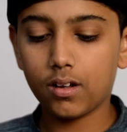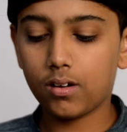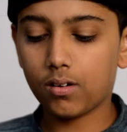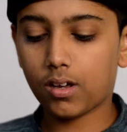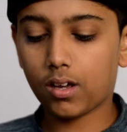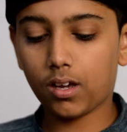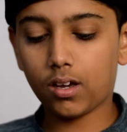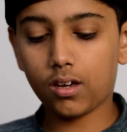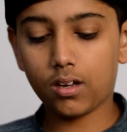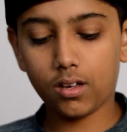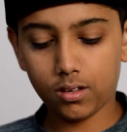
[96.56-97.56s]

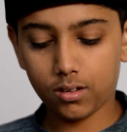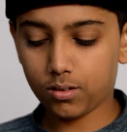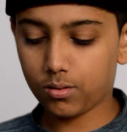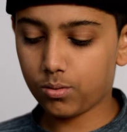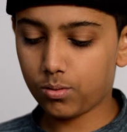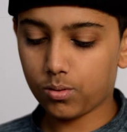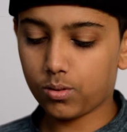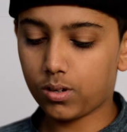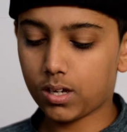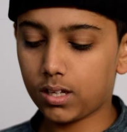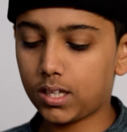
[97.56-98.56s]
Okay,
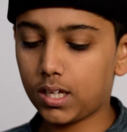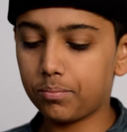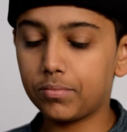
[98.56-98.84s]
you can keep